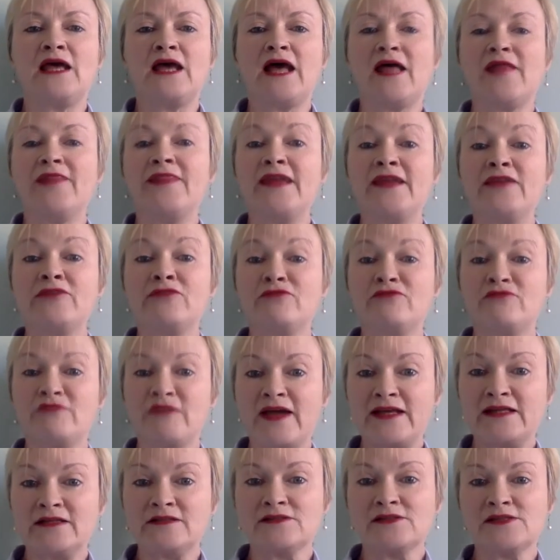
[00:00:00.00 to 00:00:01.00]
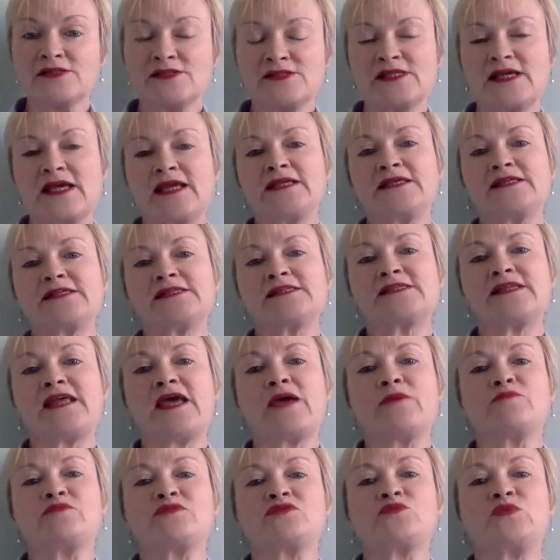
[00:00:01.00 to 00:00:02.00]
and then failed to take
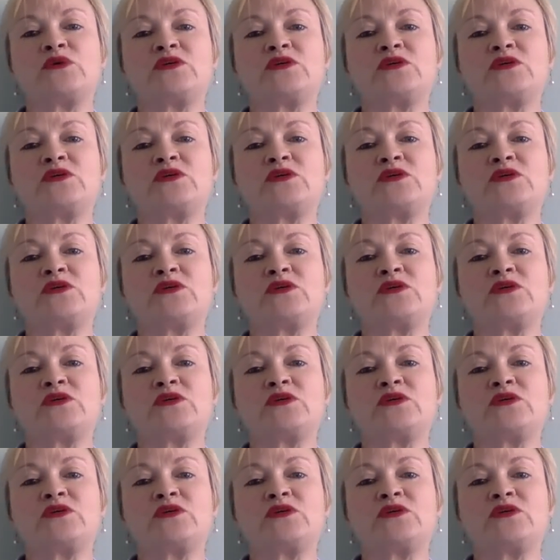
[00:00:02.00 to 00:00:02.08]
steps